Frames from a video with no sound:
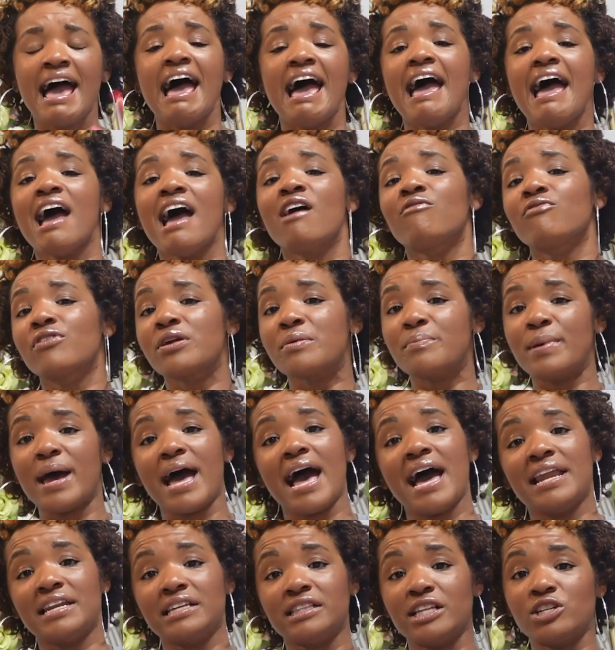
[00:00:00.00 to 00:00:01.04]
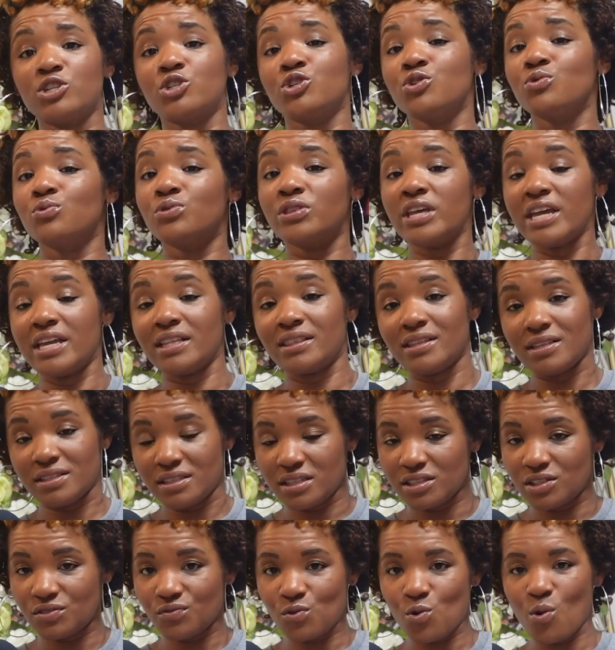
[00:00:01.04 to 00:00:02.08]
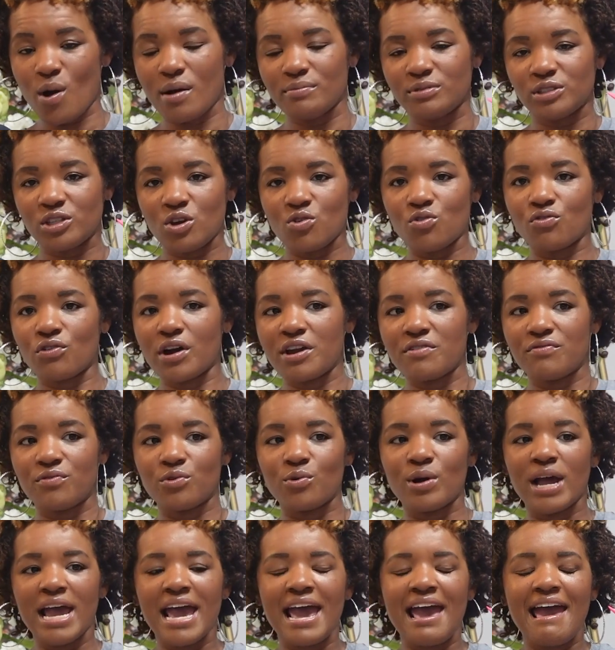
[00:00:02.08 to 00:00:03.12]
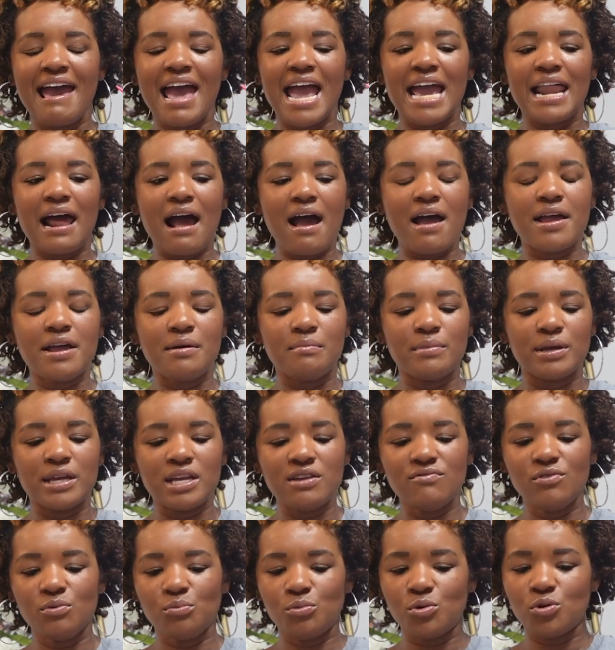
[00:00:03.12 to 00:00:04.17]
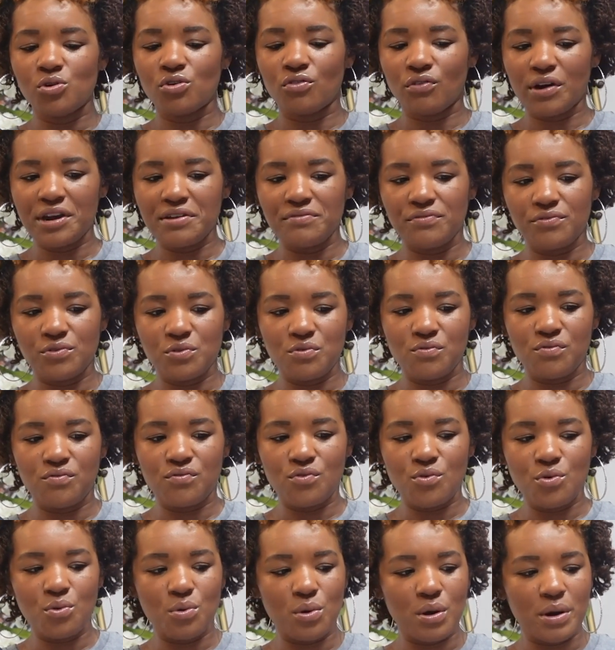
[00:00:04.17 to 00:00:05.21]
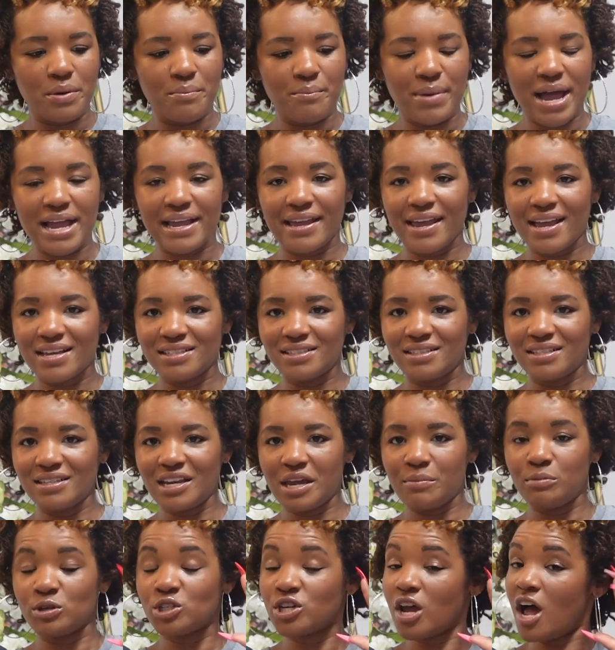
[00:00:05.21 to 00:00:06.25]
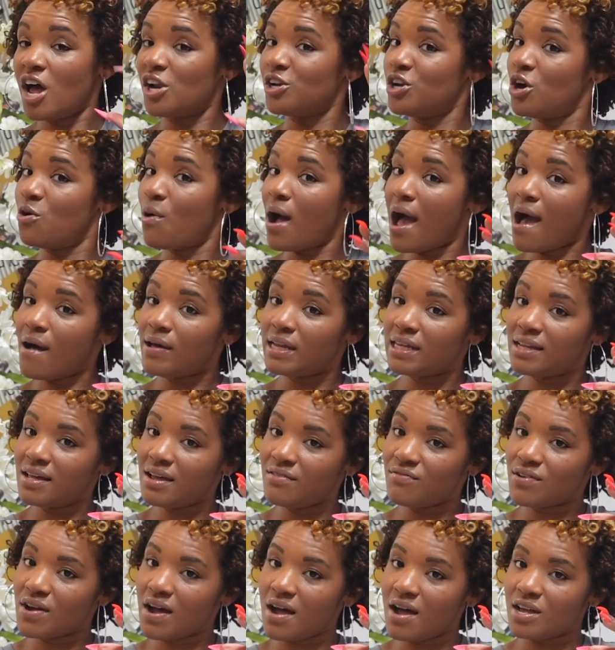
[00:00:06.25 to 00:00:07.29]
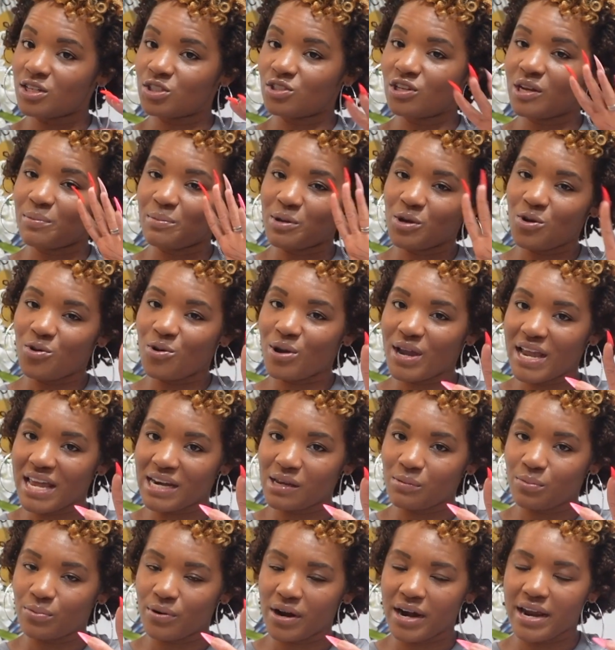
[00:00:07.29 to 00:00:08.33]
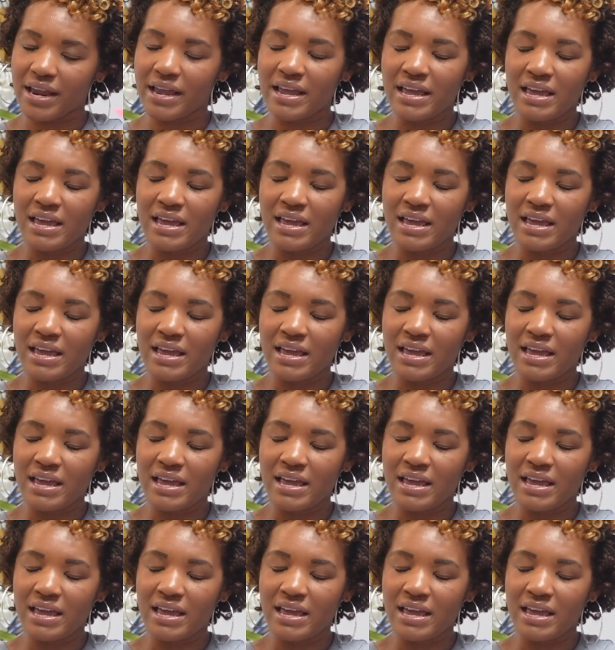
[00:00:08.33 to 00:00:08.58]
everybody that you think this is for. I'm so grateful. And I am even more grateful for my guest today. But y'all know how I love God, so let me go ahead and pray.